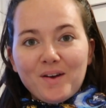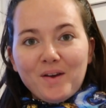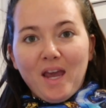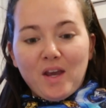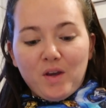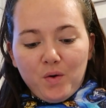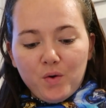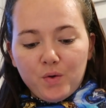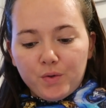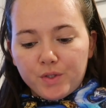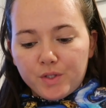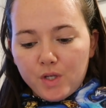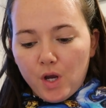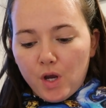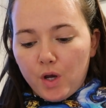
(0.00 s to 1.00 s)
Okay, cool.
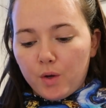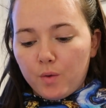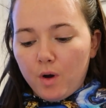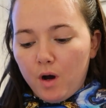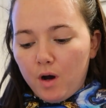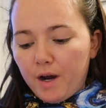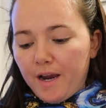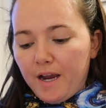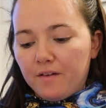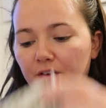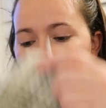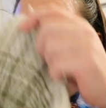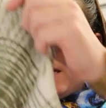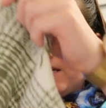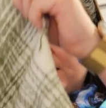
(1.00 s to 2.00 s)
So I
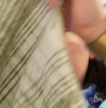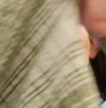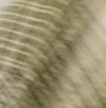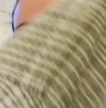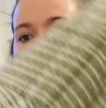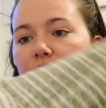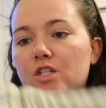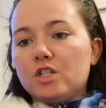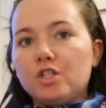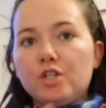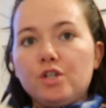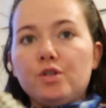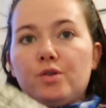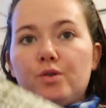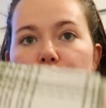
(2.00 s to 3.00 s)
have added
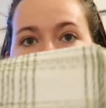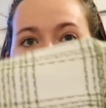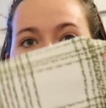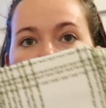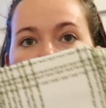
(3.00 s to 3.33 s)
2